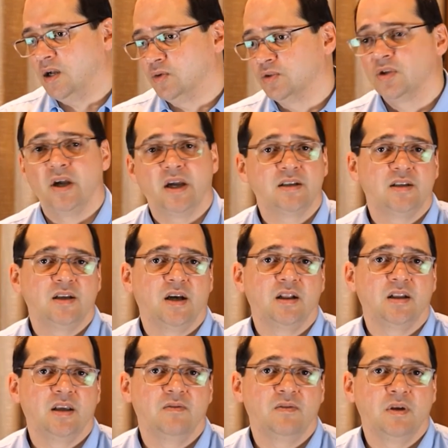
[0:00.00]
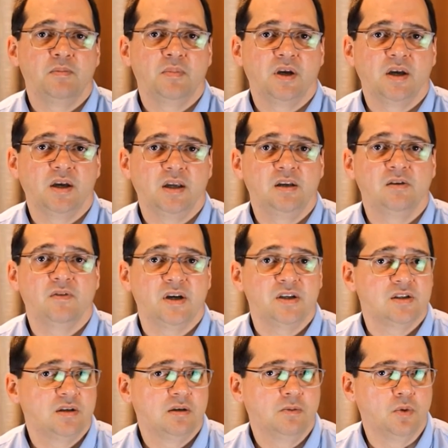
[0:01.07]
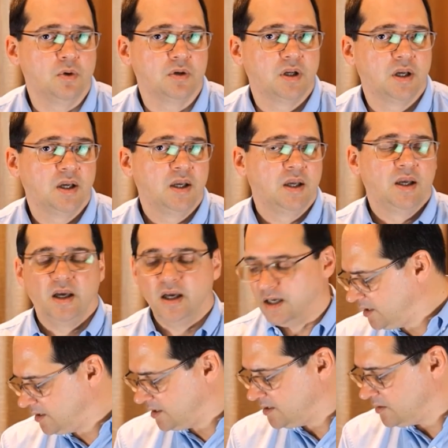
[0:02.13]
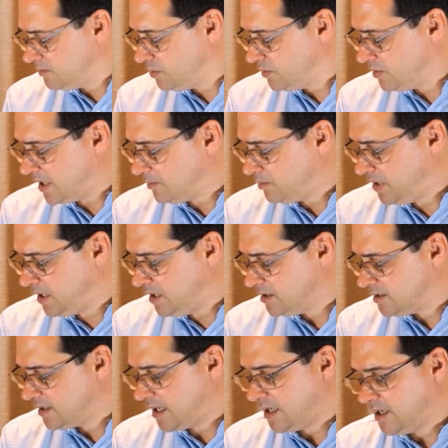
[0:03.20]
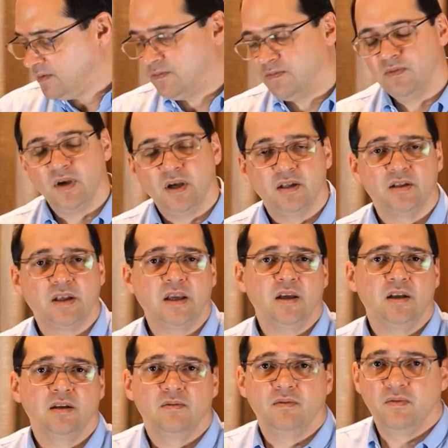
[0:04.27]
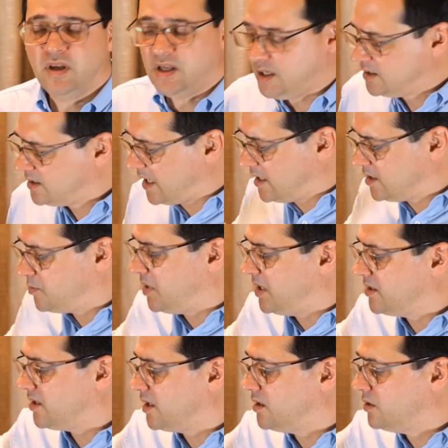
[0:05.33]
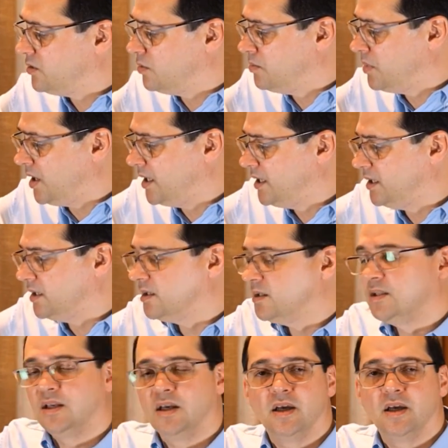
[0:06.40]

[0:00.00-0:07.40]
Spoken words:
also, actually, I'll give them Innovation Award. And the reason for that being is they've taken various aspects and combined it,